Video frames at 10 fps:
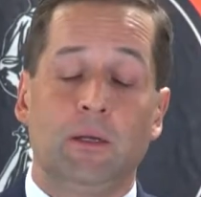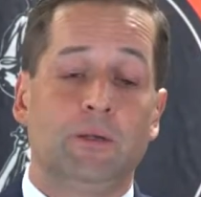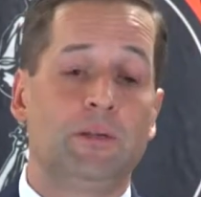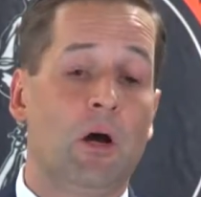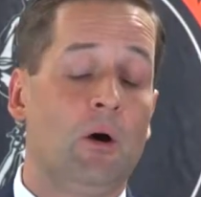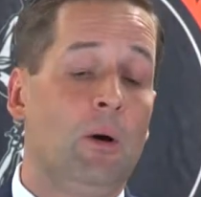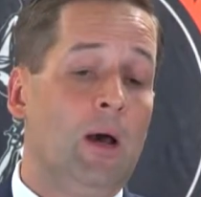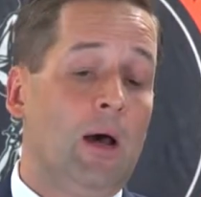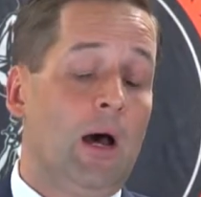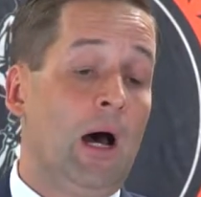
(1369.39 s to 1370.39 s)
So
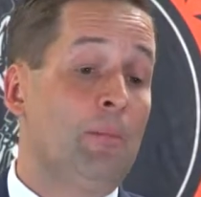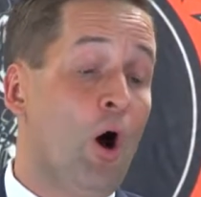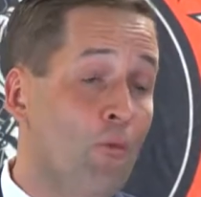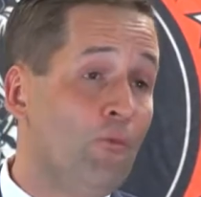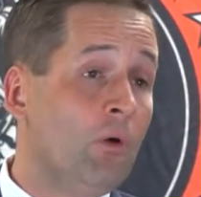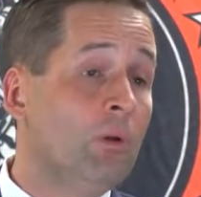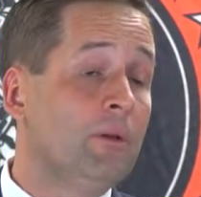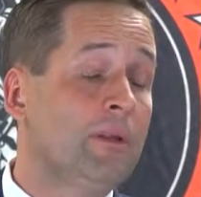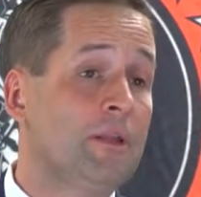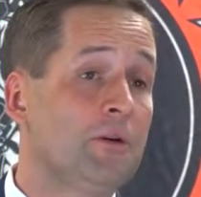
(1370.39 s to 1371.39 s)
I'm hopeful
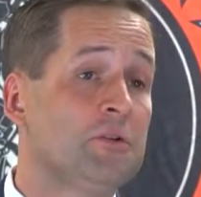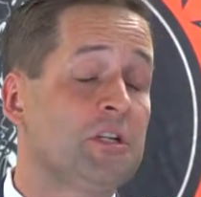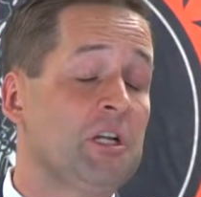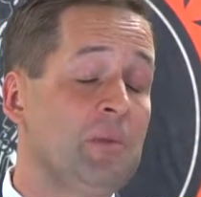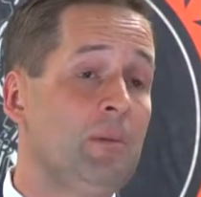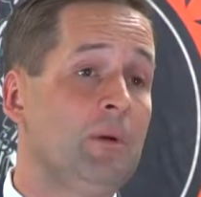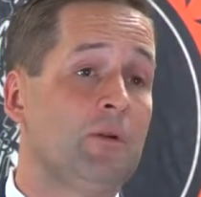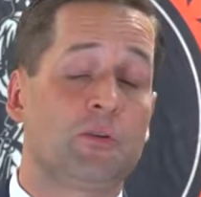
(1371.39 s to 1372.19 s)
that there's a commitment,